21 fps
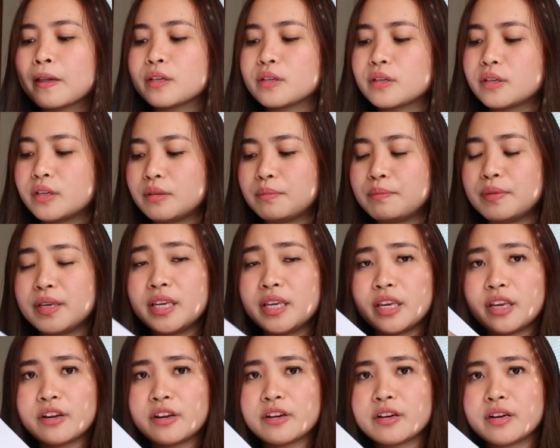could be
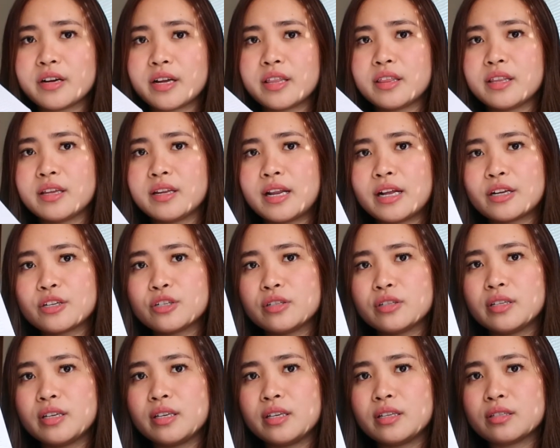here, and then
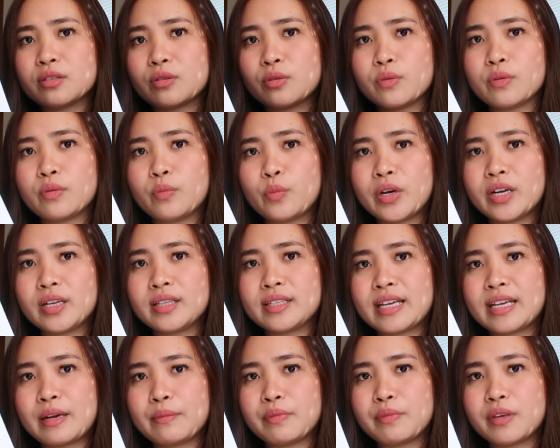actually, so one
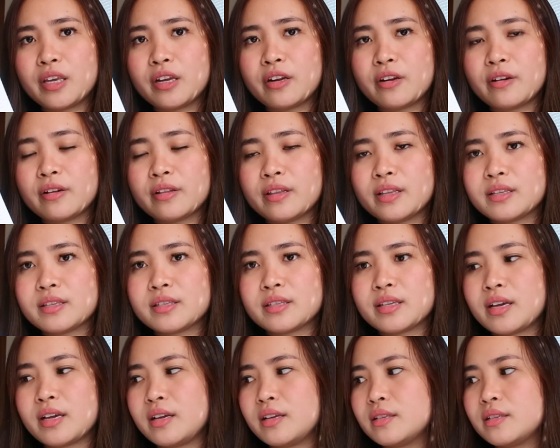tab here that
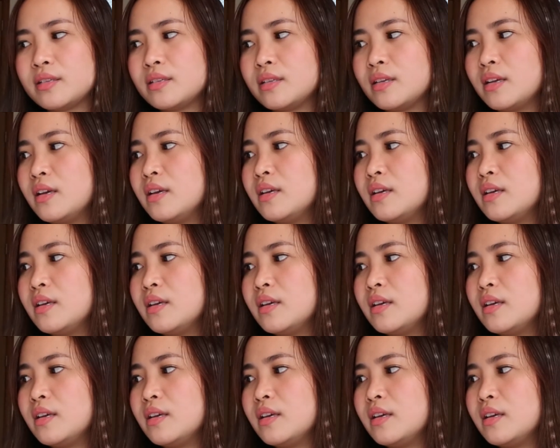says